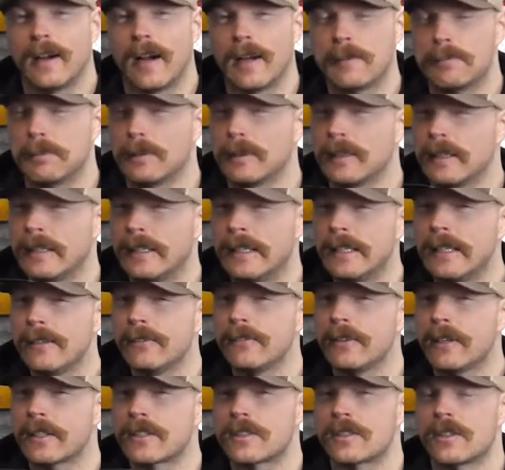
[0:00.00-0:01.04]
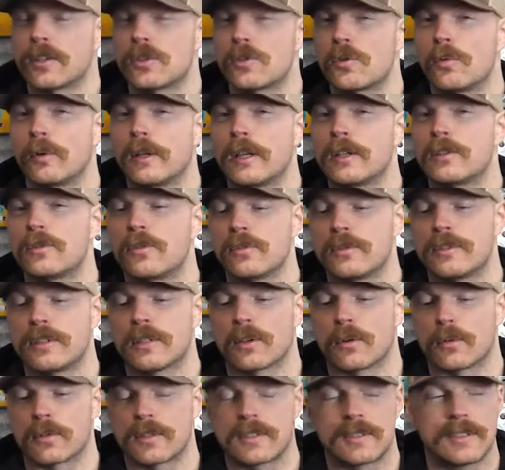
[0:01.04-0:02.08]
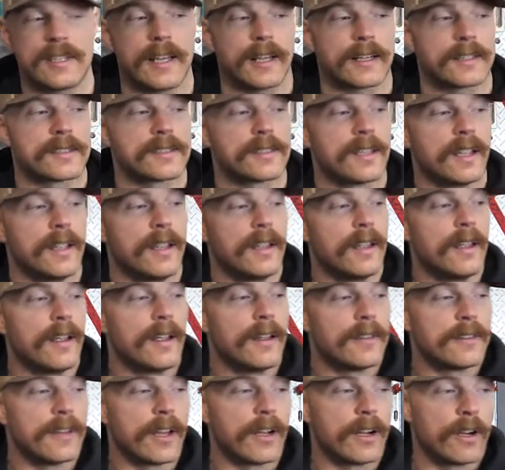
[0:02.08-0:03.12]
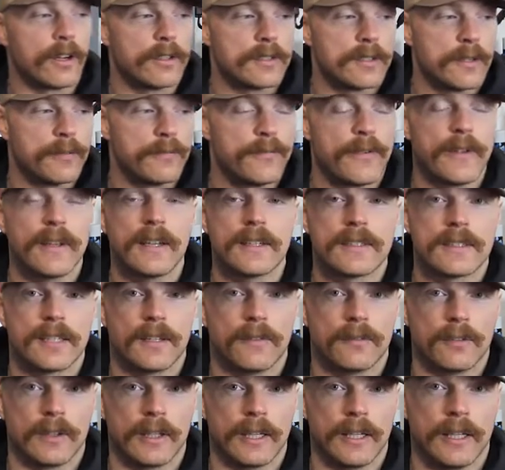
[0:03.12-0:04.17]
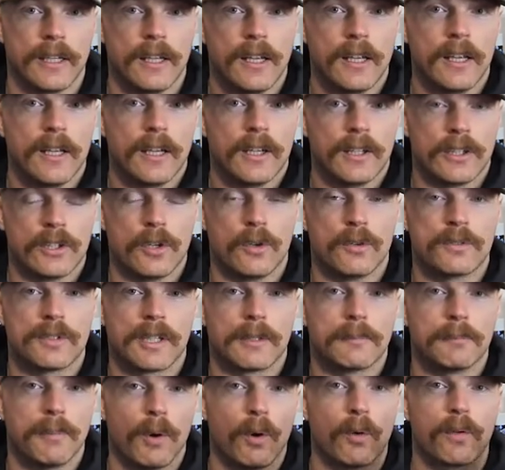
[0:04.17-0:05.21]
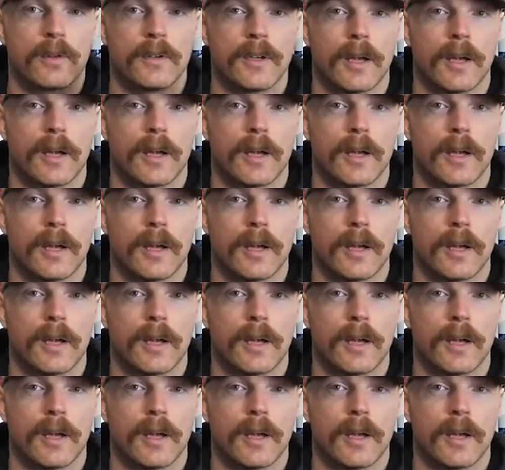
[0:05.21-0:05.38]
I believe it's the 2206 that are definitively using both